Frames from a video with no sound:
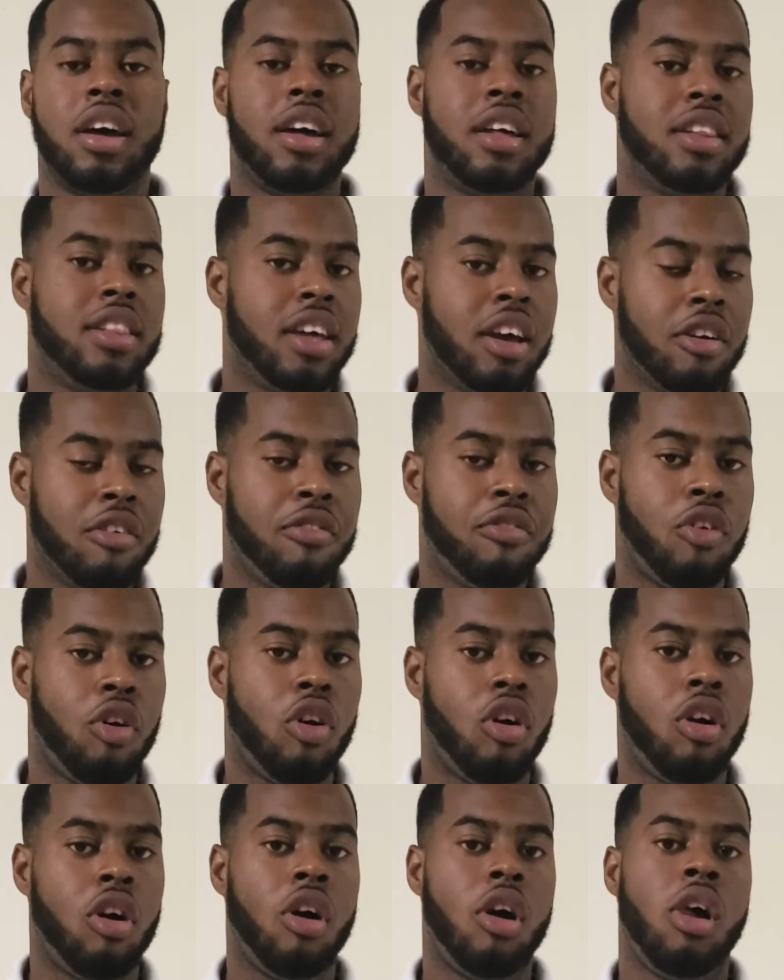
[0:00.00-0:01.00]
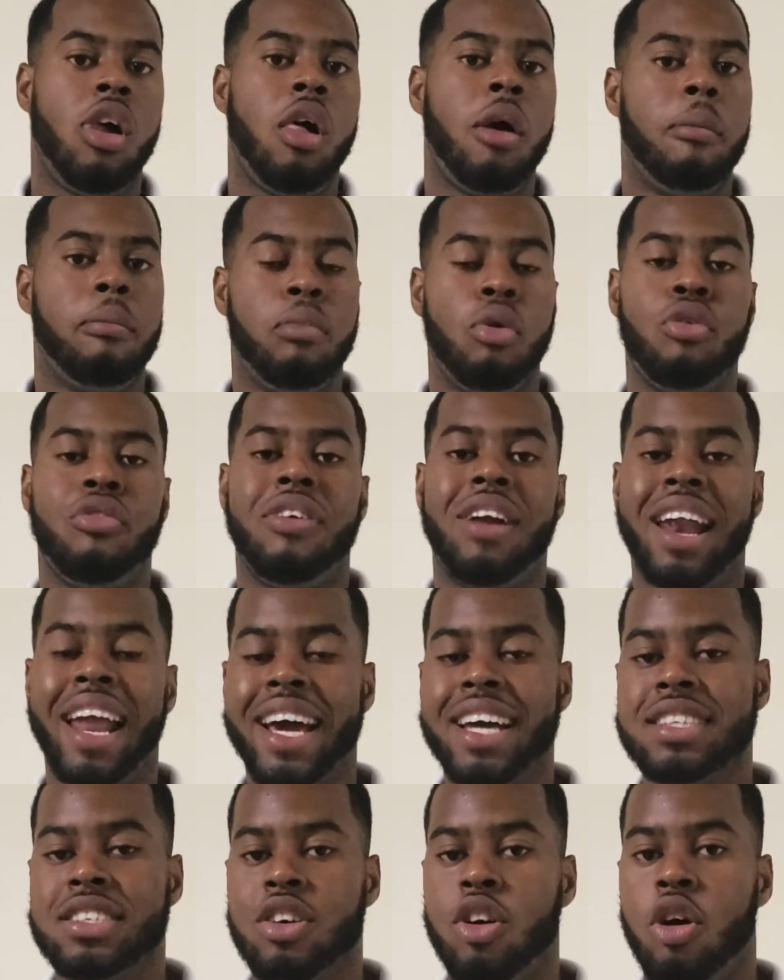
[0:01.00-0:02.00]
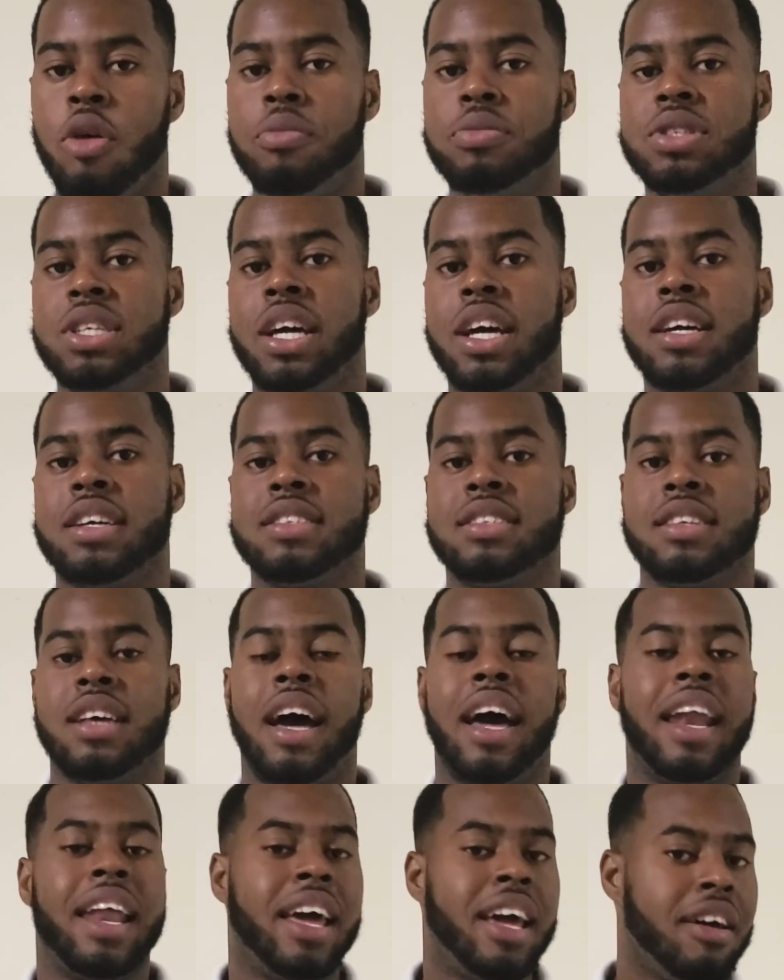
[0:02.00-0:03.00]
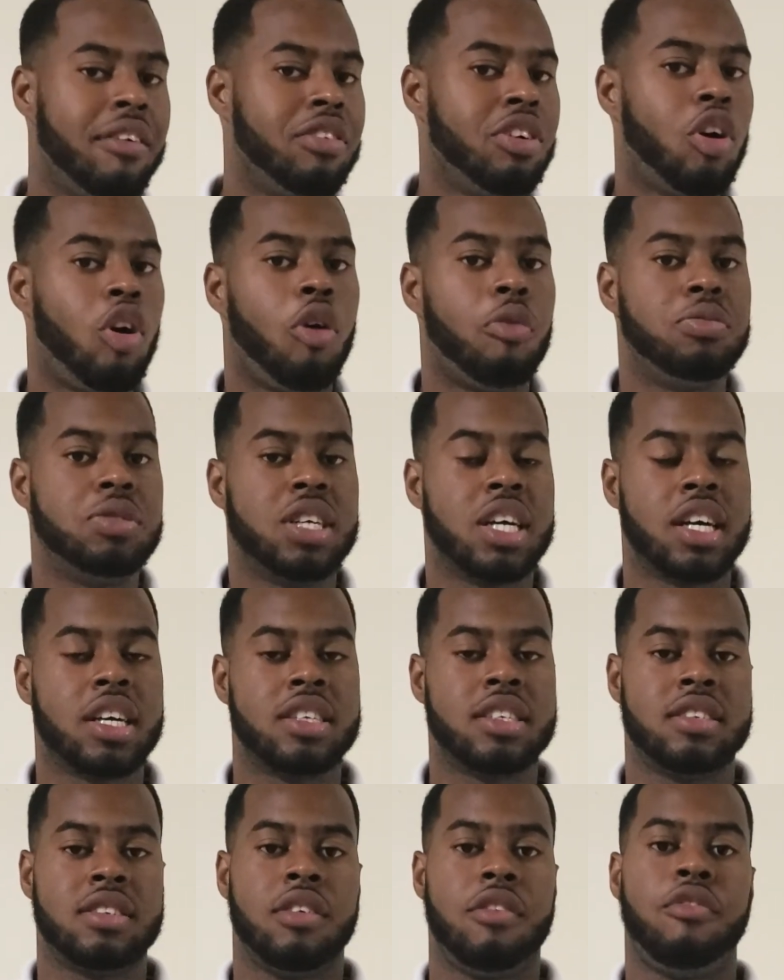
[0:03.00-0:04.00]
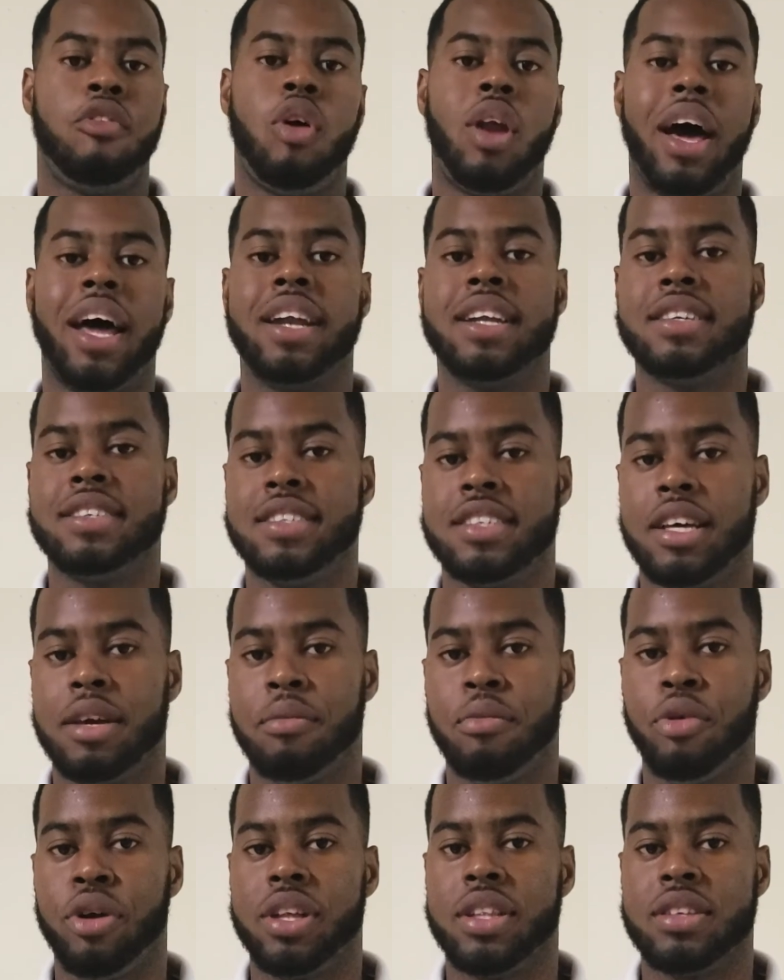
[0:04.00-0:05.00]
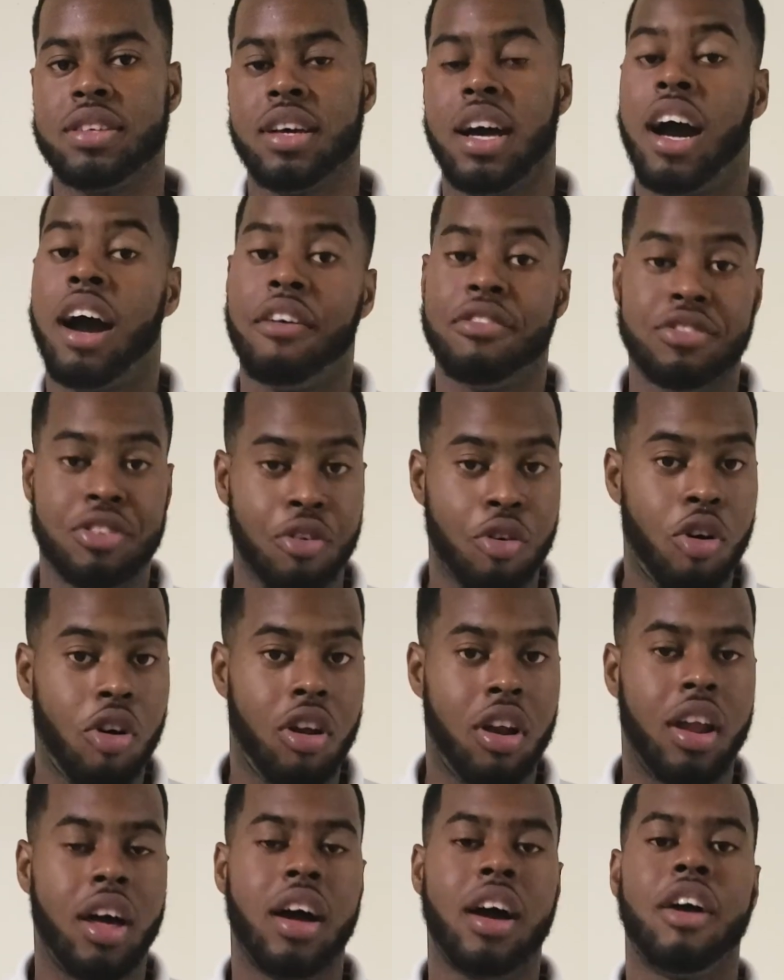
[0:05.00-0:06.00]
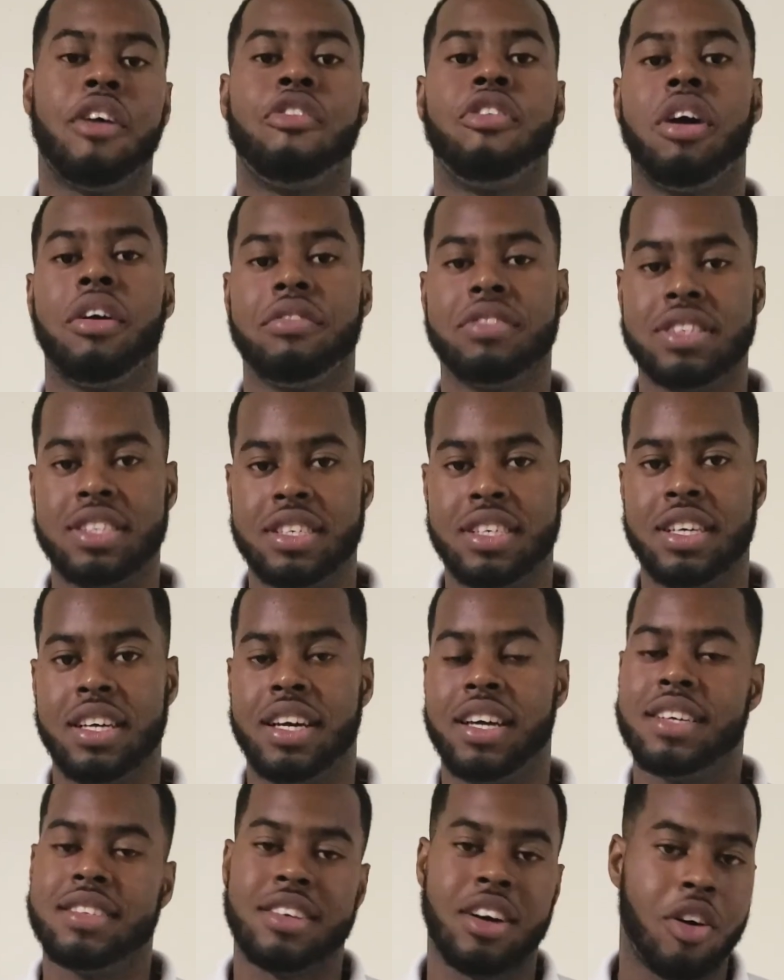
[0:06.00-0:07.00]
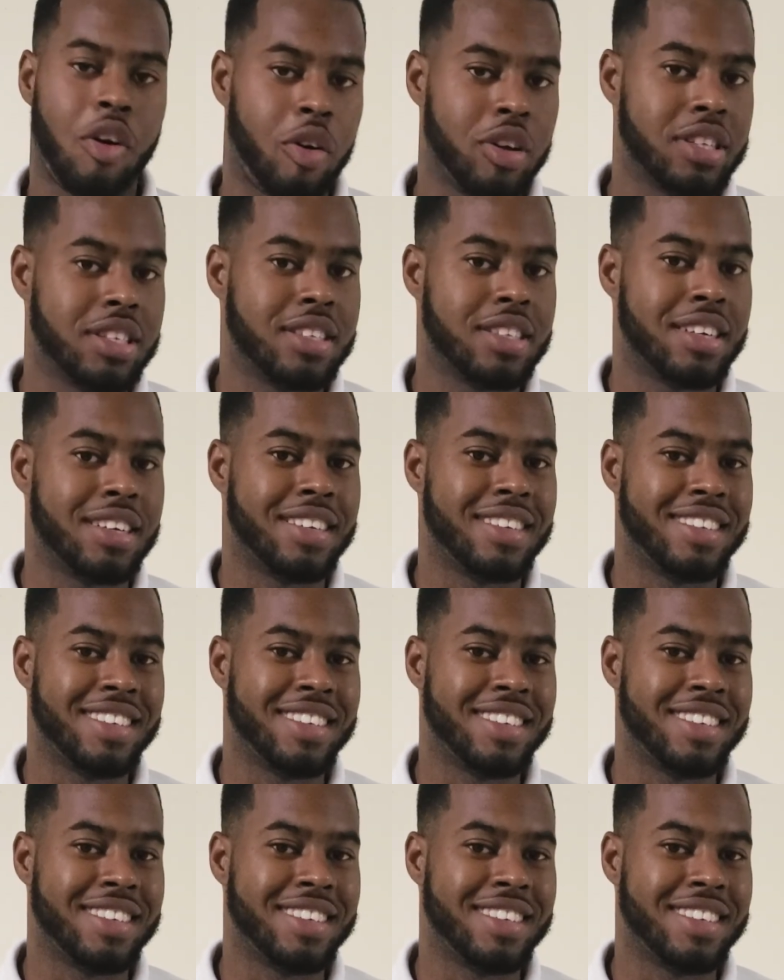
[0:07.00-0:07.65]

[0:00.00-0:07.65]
Therefore, both lighter objects and heavier objects fall at the same rate. After all, gravity is a constant.